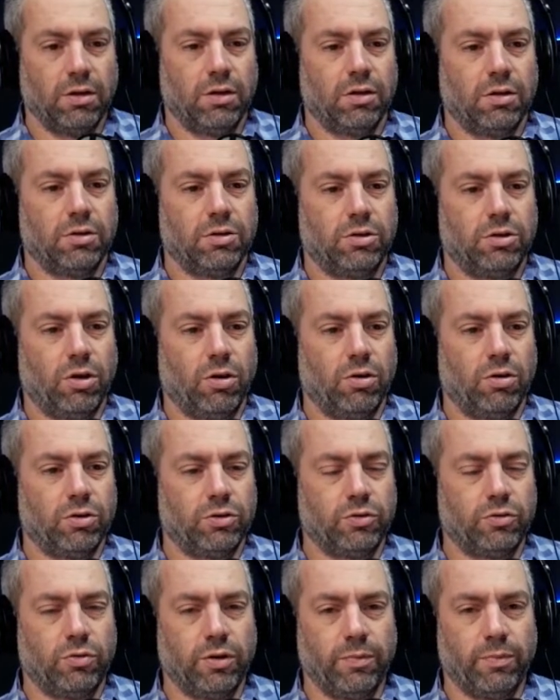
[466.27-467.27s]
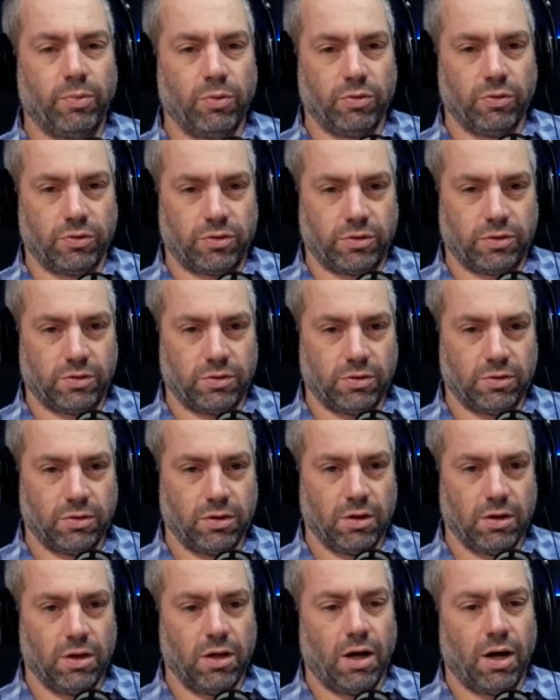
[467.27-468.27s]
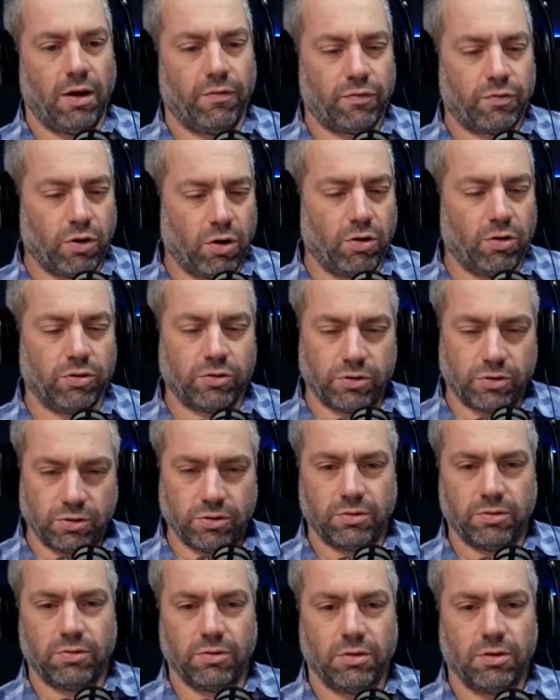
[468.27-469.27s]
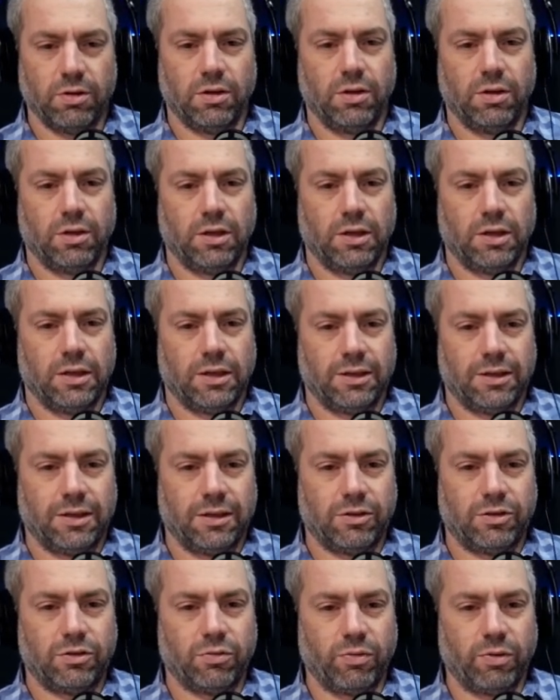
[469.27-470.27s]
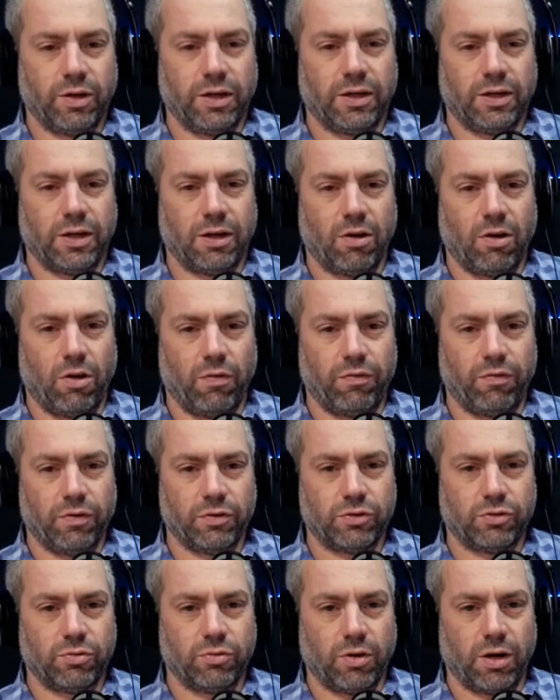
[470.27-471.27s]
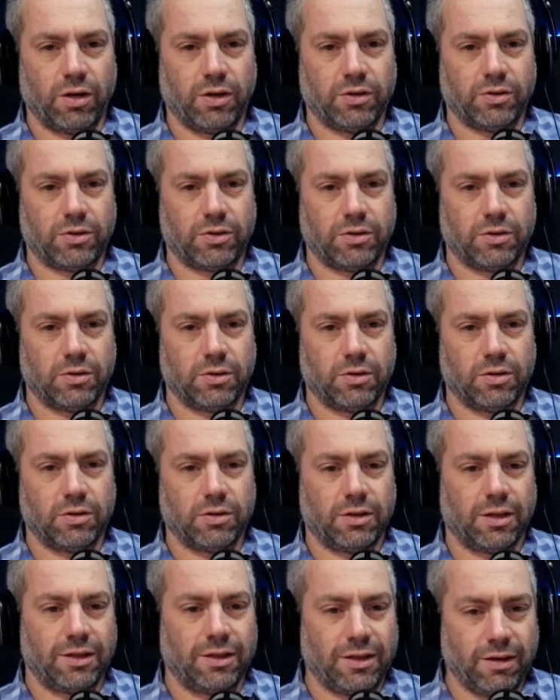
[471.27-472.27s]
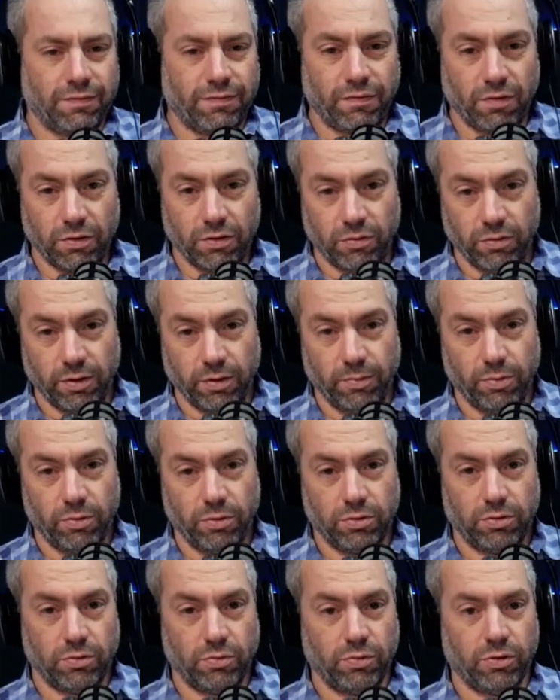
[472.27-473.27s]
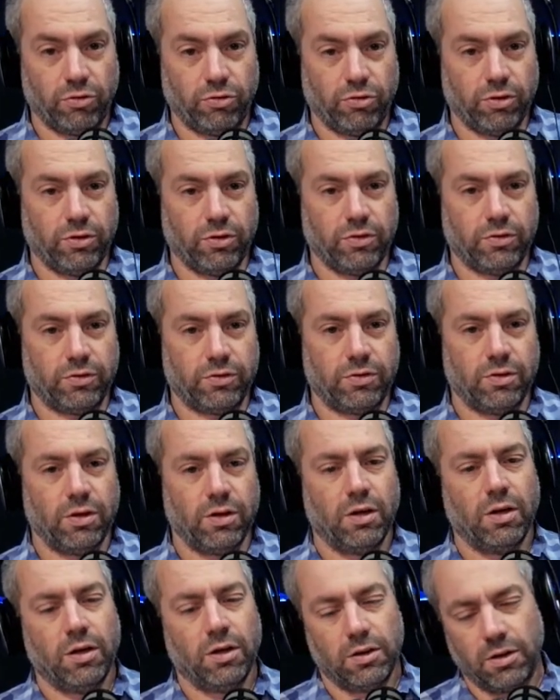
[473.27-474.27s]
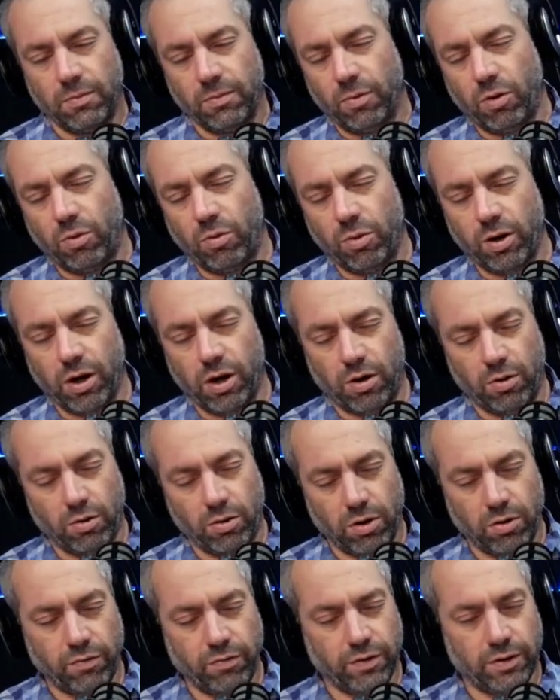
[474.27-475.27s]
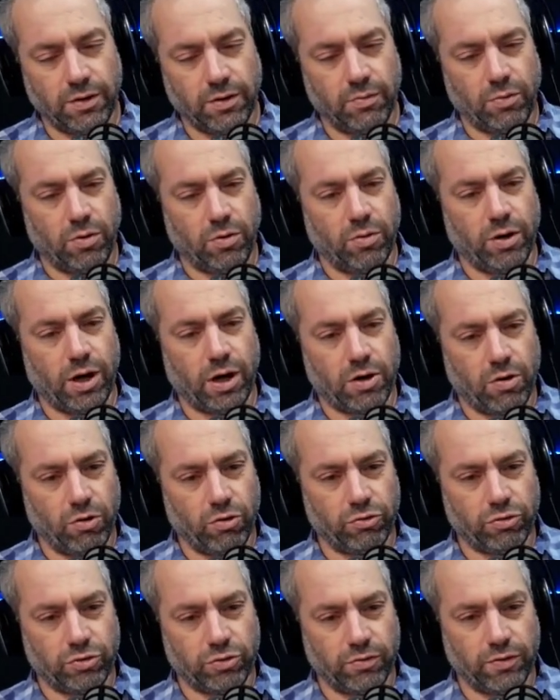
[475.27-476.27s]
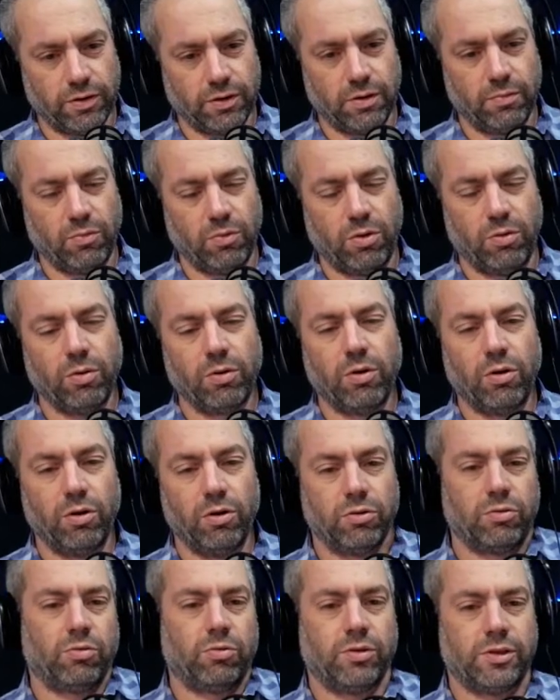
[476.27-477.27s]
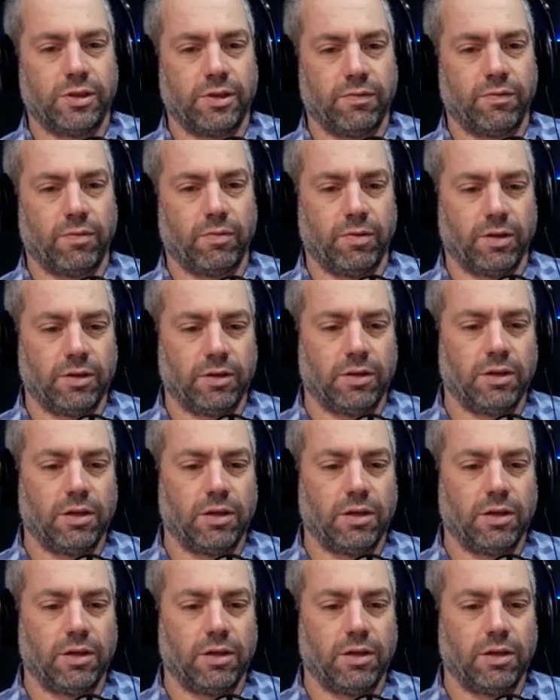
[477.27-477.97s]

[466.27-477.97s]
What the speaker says: those reboots. Of course, this week offers to us the default reboot, which is the more we are aware of it, the more we are conscious of it, the more we're going to receive from it.